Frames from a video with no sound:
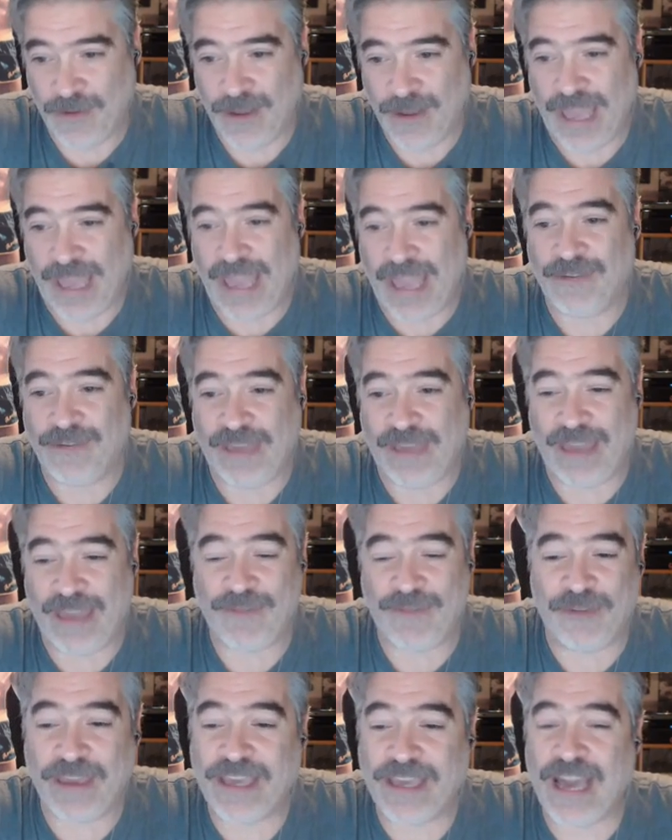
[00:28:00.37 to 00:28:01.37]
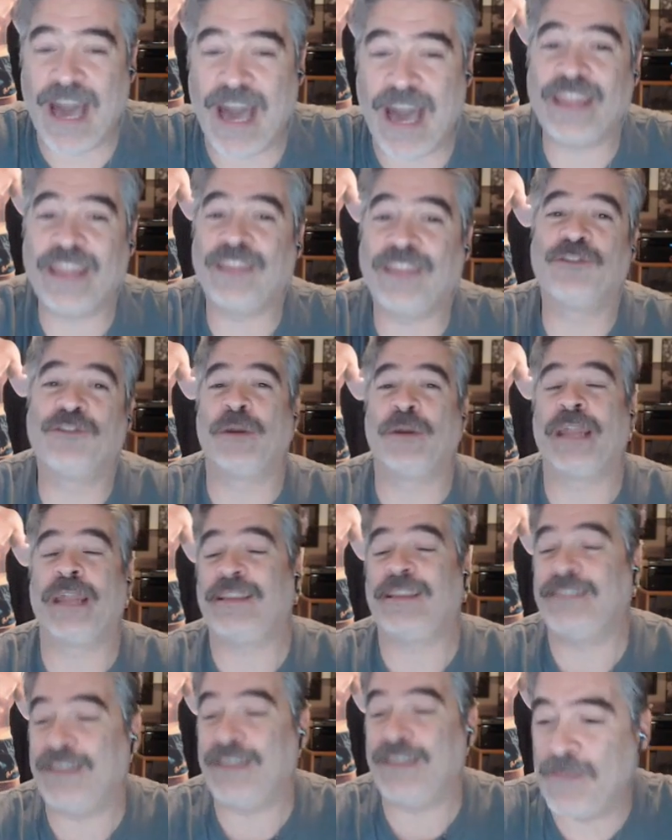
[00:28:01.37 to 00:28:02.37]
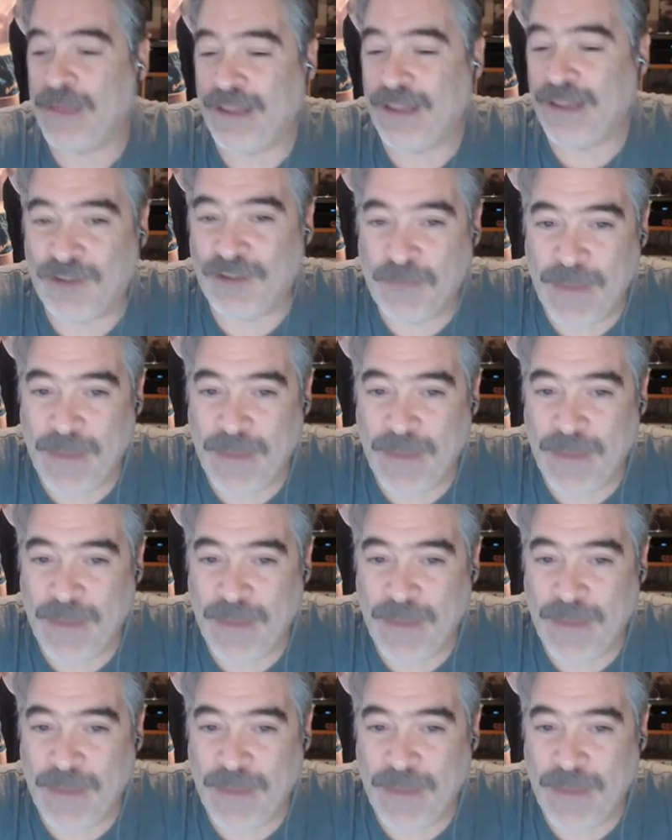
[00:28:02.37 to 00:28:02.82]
If it got into an 18-minute